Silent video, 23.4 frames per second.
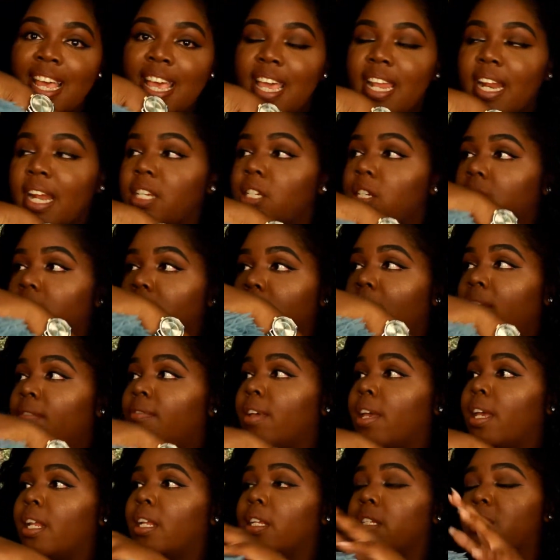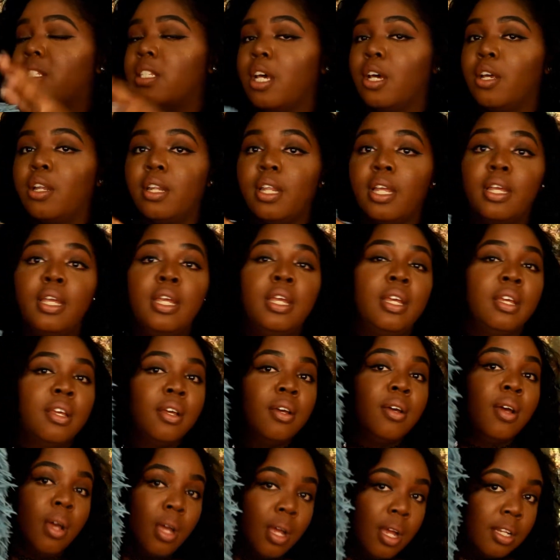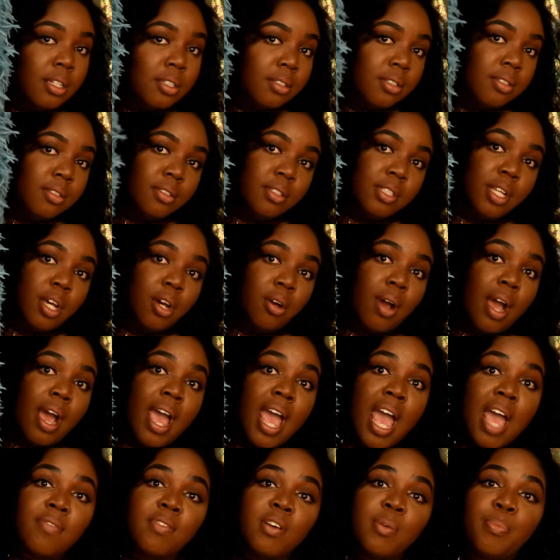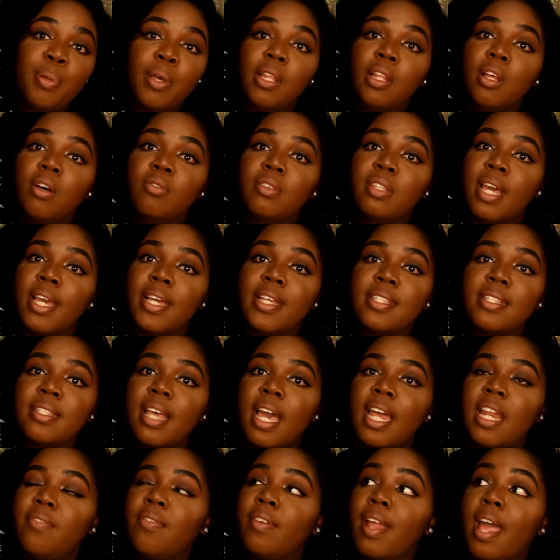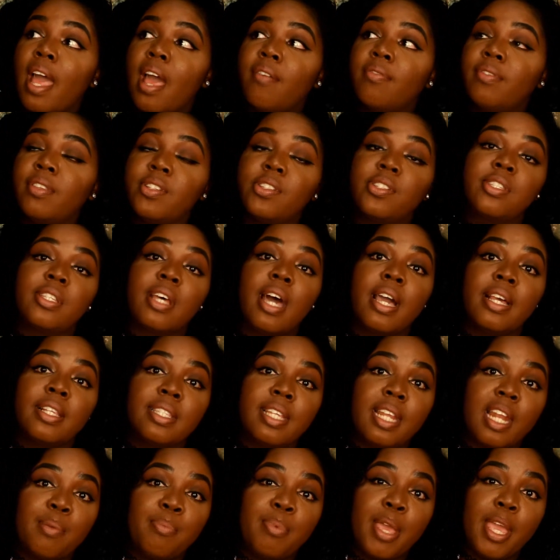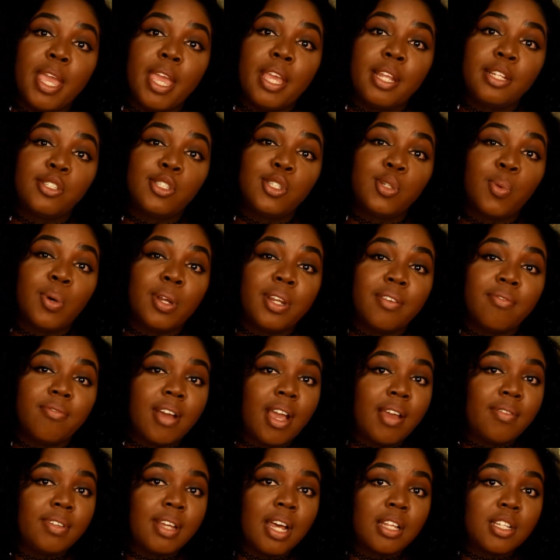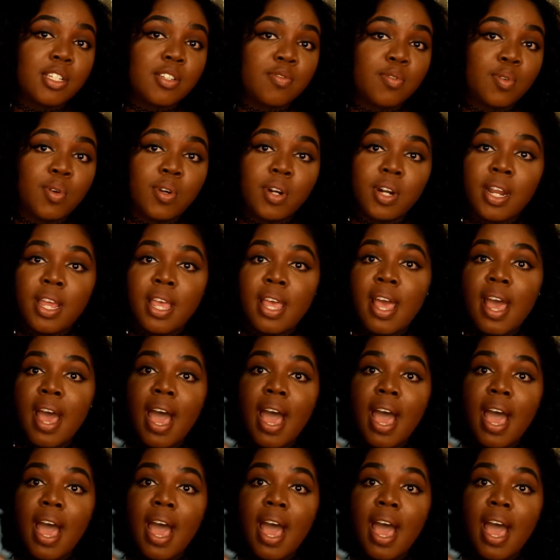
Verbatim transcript: And I just love it. So, so I have a pillow that is not even half this size that I paid $25 for.